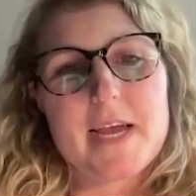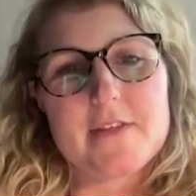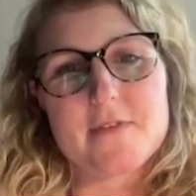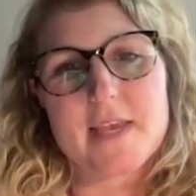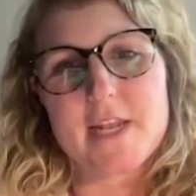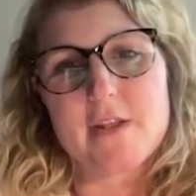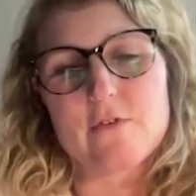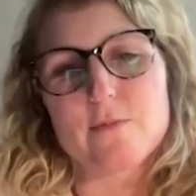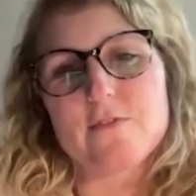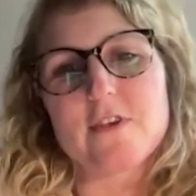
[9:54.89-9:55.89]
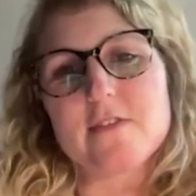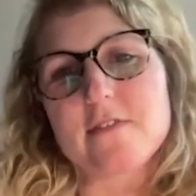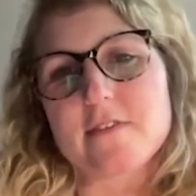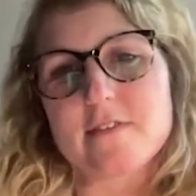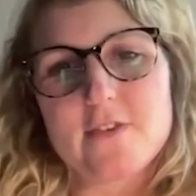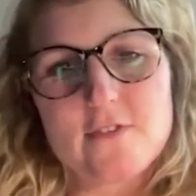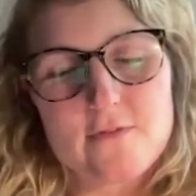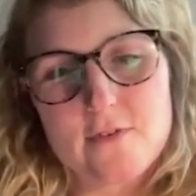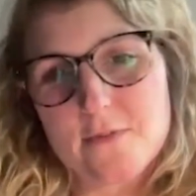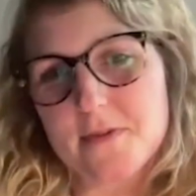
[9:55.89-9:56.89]
advocating for machine
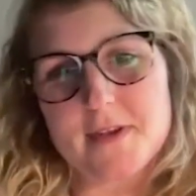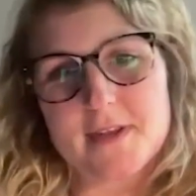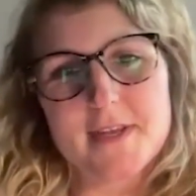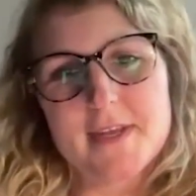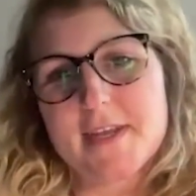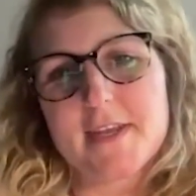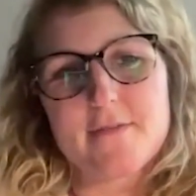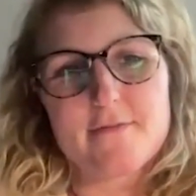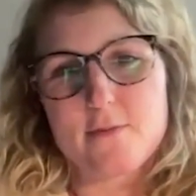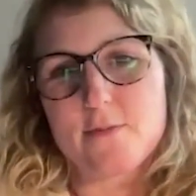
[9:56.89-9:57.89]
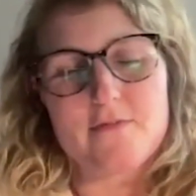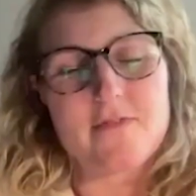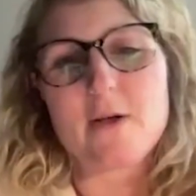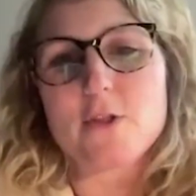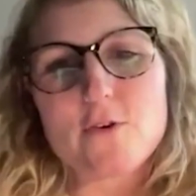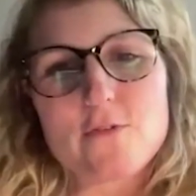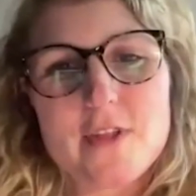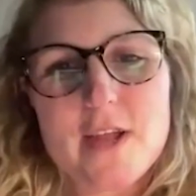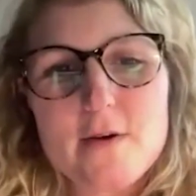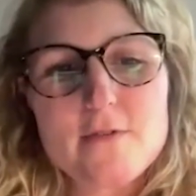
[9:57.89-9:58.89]
translation from the from the founding of
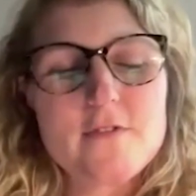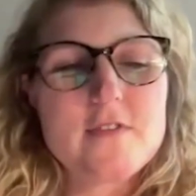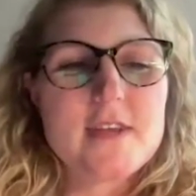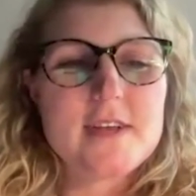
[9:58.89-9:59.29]
TAUS.